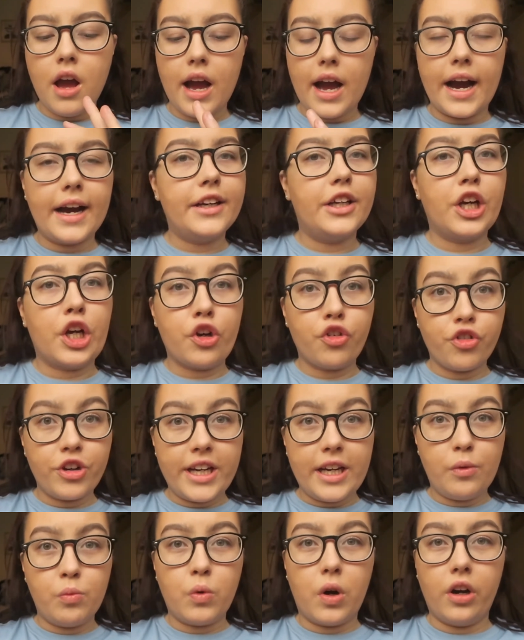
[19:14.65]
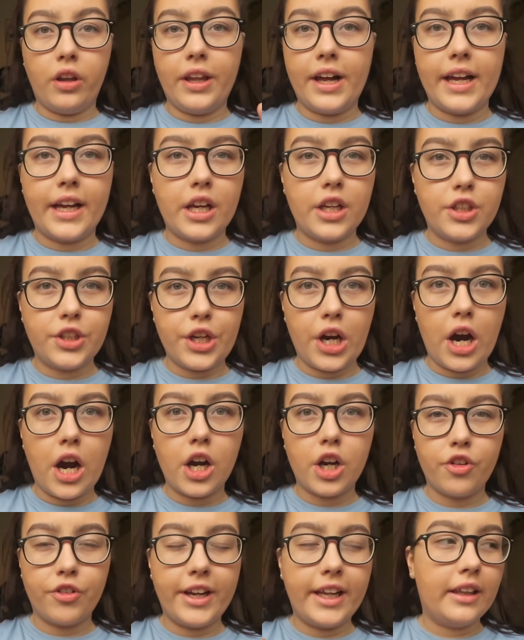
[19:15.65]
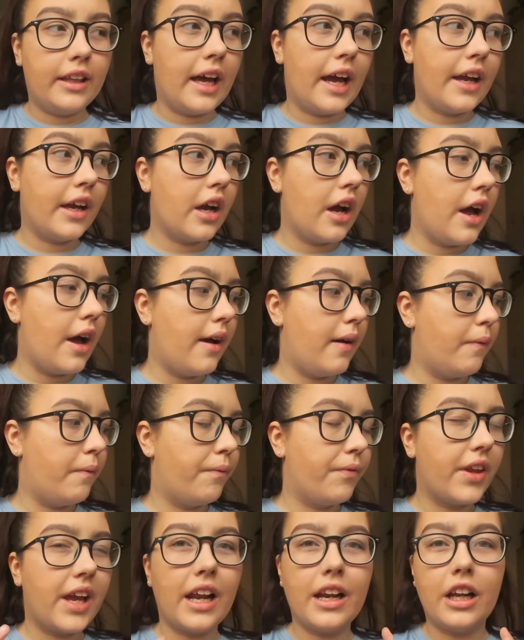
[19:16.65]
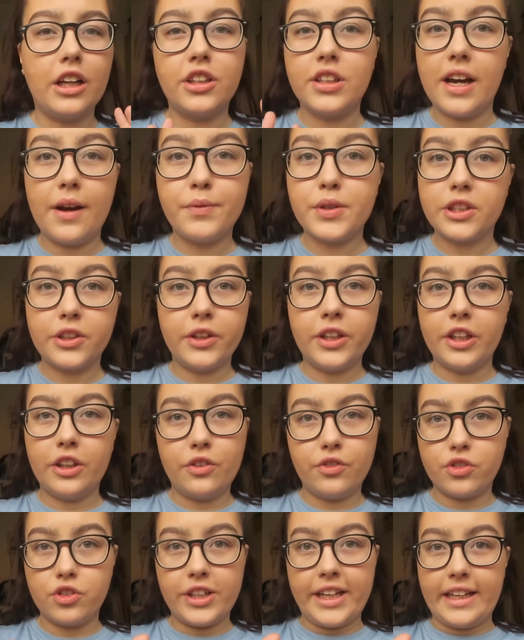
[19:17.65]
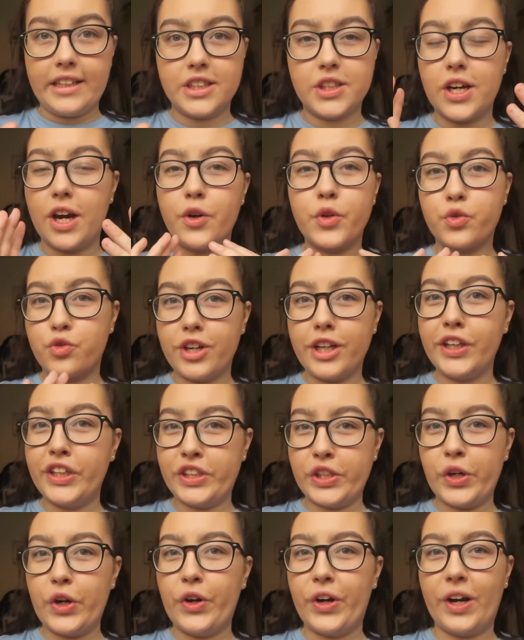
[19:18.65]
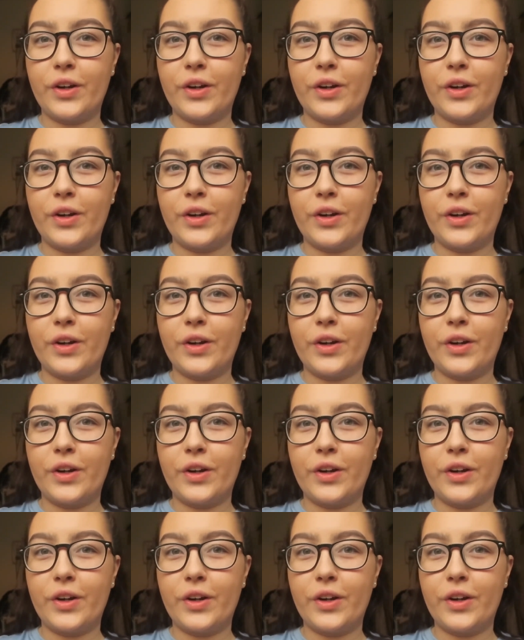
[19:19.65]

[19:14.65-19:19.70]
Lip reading: and a green one, like a dark green, like, and I absolutely love green, so I was really torn.